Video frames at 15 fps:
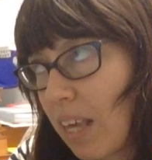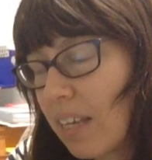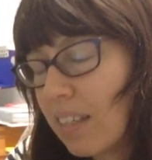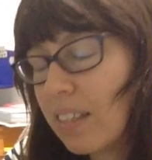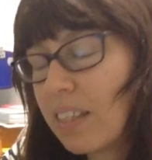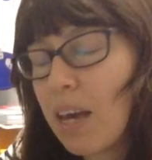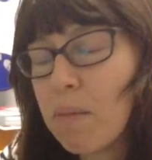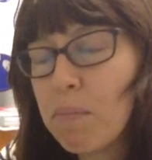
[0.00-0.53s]

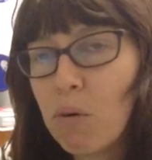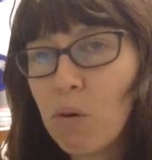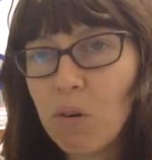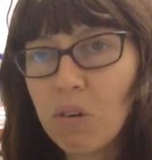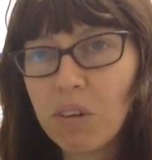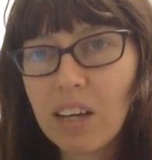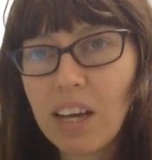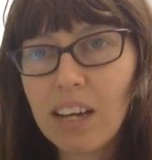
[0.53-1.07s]

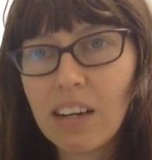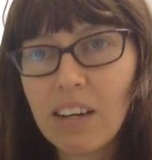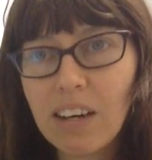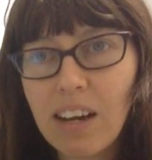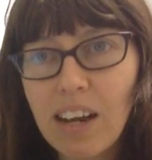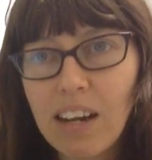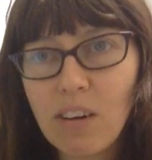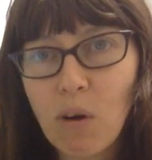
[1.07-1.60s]
example,
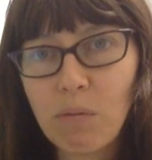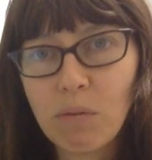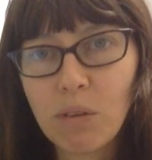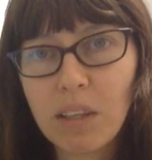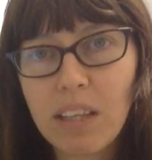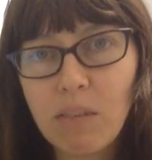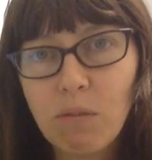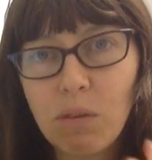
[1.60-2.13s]
and
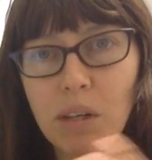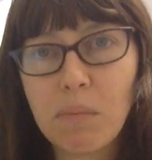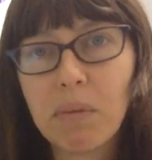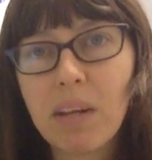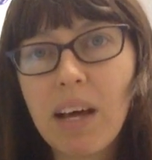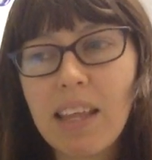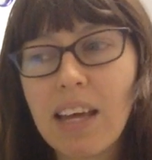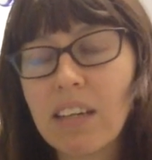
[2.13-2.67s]
hopefully that we can
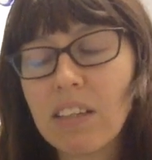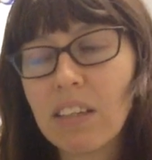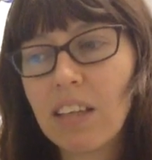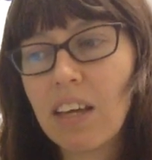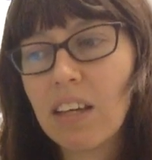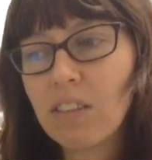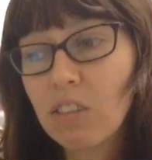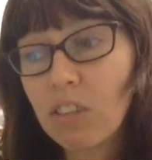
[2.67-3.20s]
apply that
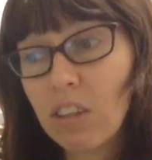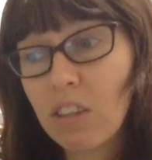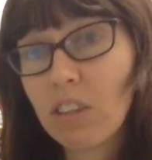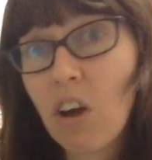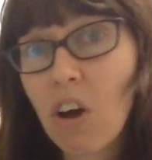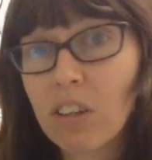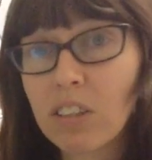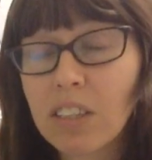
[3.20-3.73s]
to the
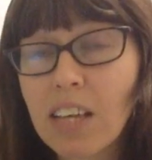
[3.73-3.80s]
songs.